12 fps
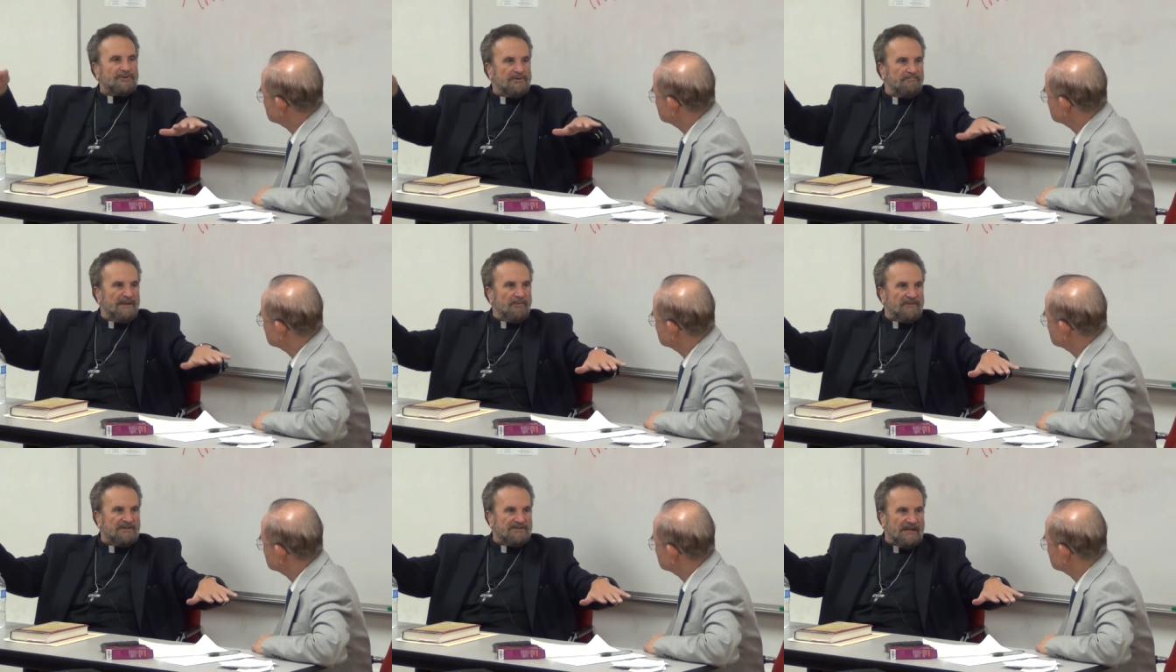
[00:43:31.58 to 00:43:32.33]
shouldn't be
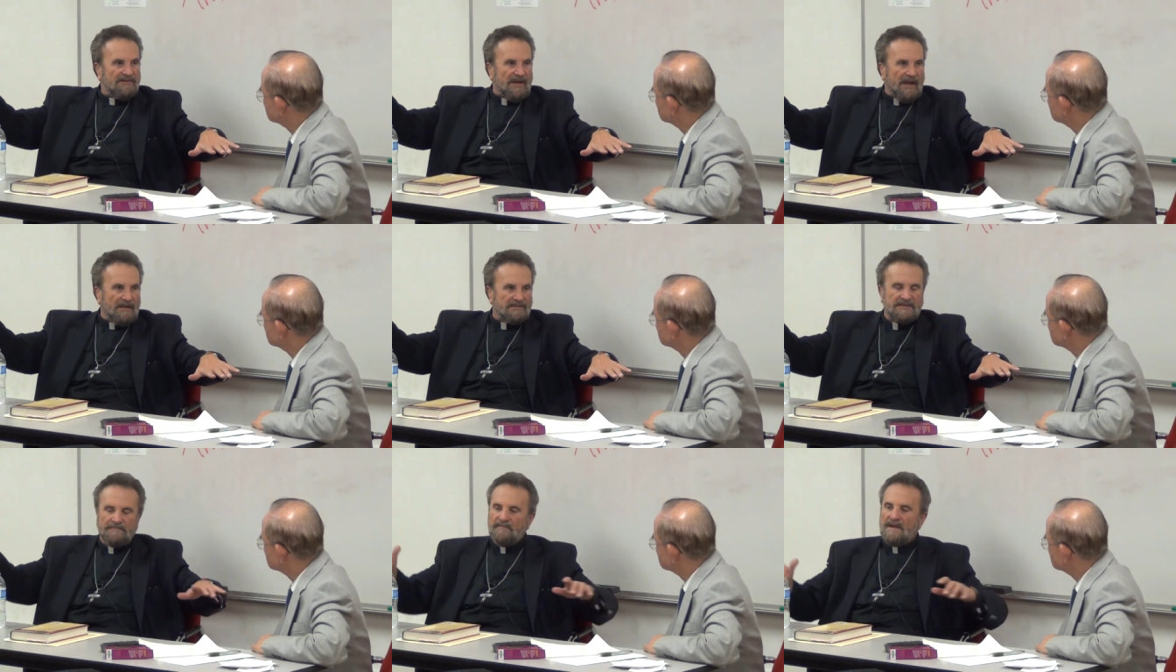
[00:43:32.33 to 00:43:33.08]
with the
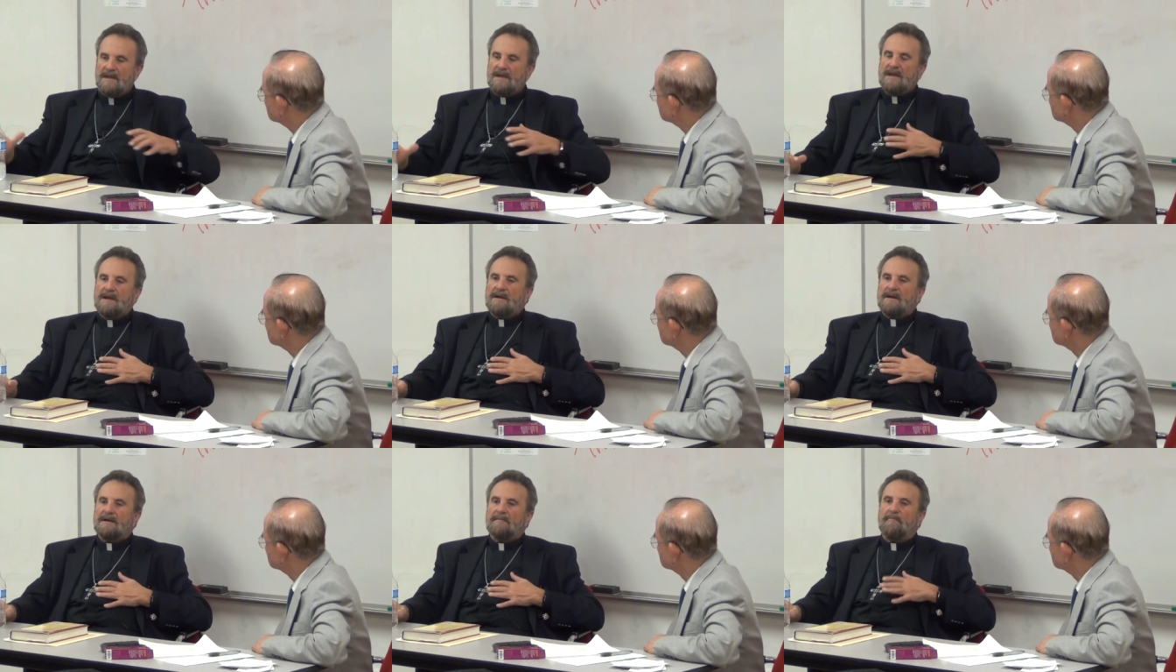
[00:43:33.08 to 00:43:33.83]
Gentiles.
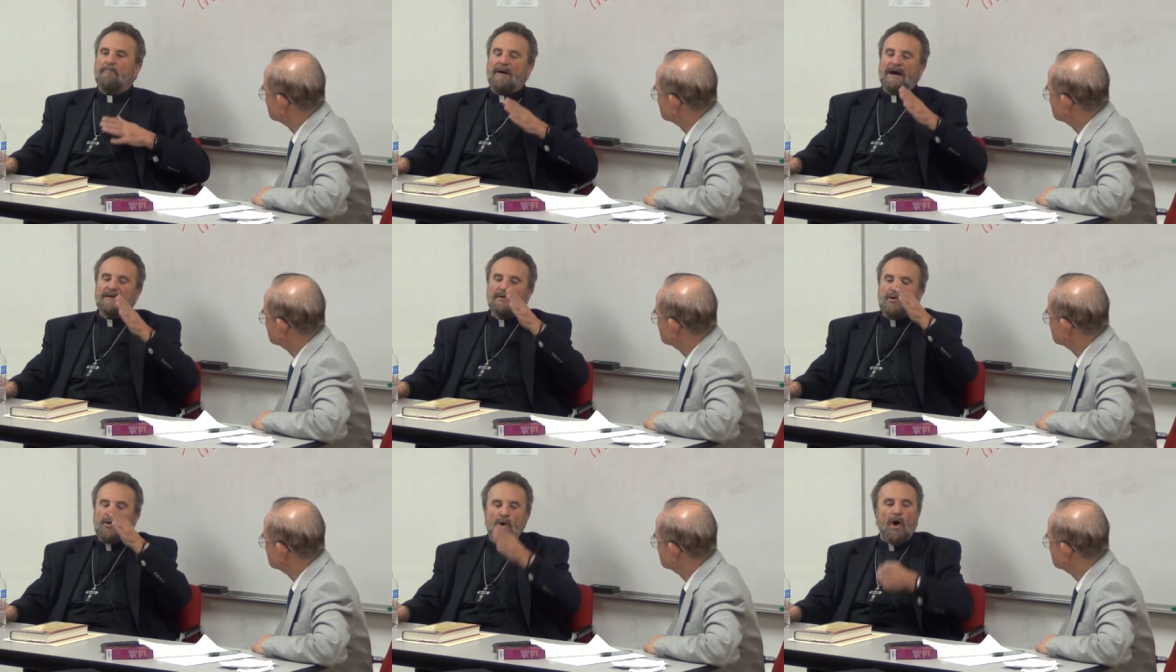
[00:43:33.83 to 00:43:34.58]
But
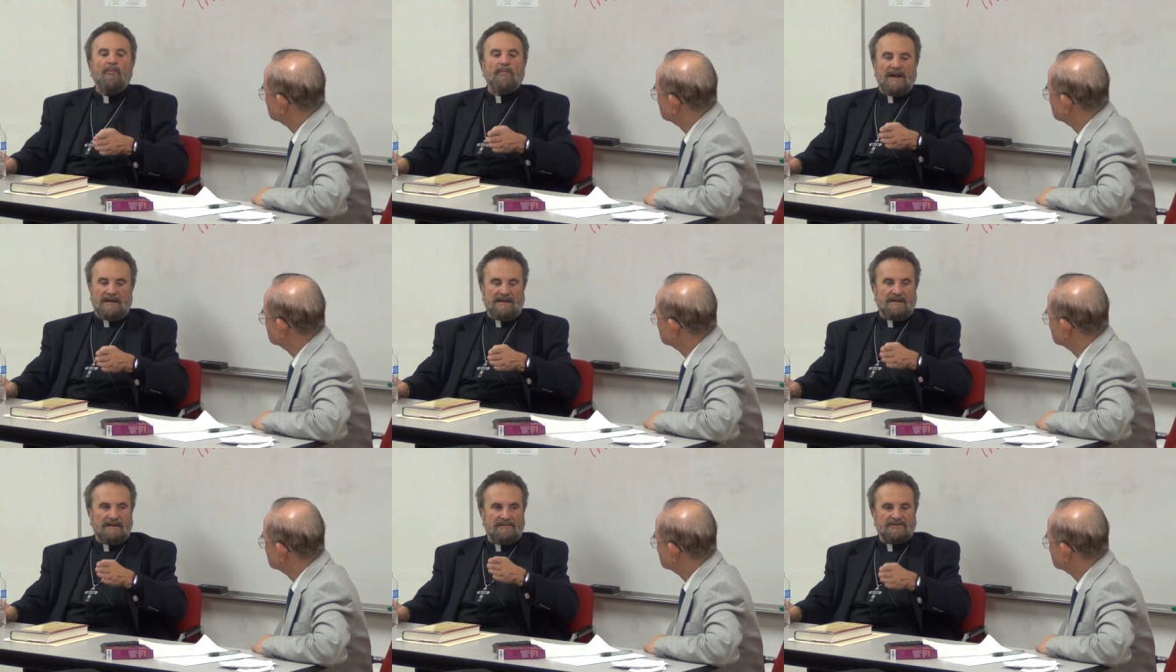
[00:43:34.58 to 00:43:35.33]

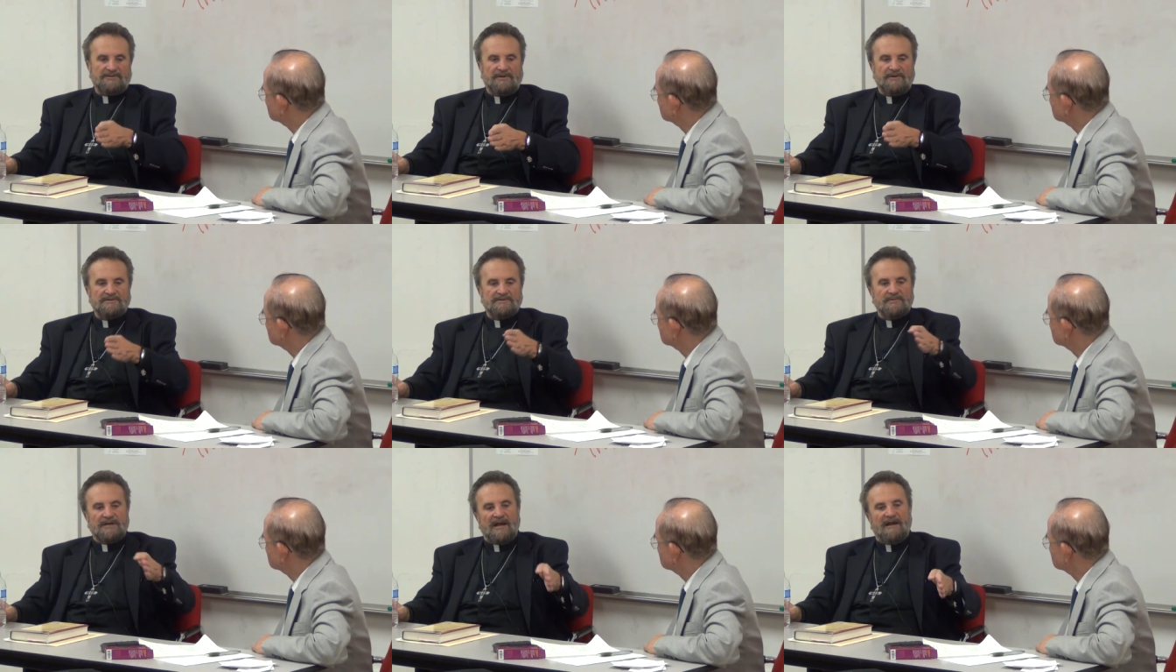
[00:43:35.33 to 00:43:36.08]
nobody in the church
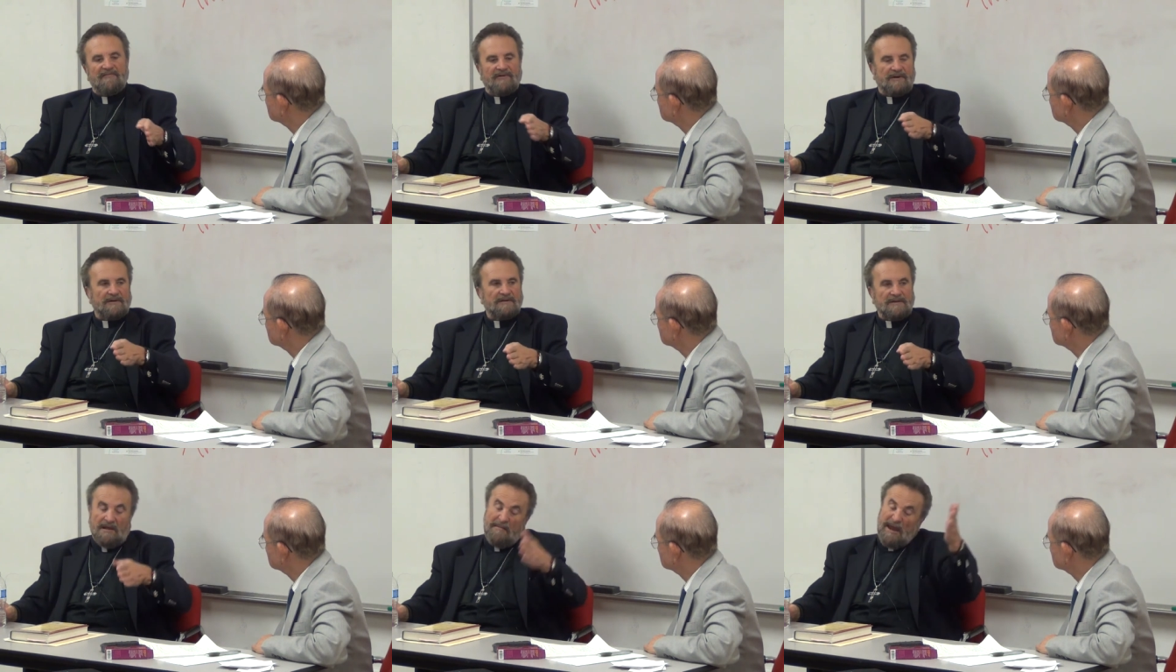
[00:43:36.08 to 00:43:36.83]
would ever,
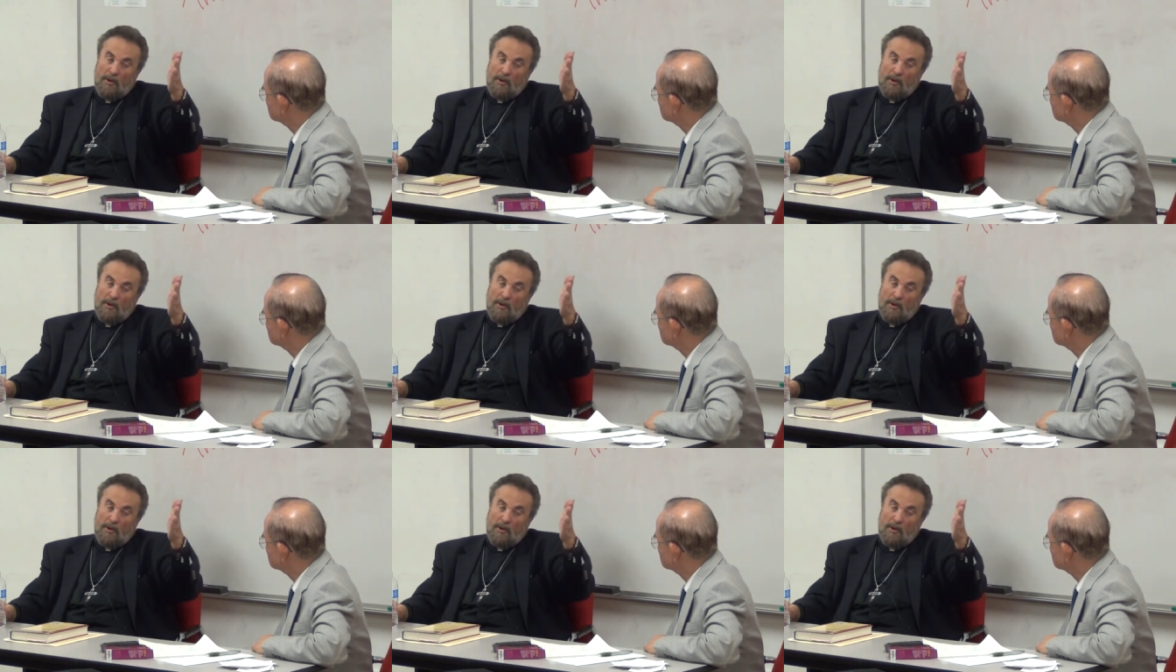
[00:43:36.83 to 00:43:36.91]
they may